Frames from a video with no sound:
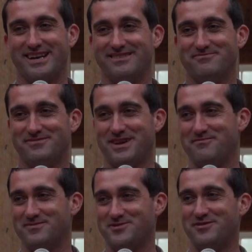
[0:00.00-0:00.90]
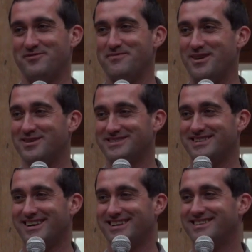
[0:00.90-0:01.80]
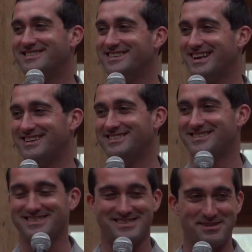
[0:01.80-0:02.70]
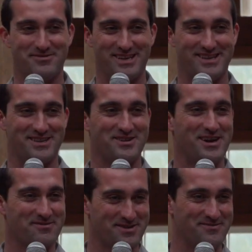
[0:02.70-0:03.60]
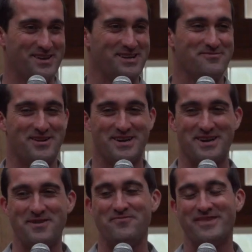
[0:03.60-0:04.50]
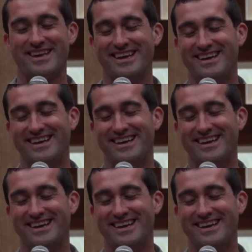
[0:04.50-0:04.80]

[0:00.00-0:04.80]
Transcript: I am sort of embarrassed I didn't get into this deeply in the talk, but I'm glad you brought it up,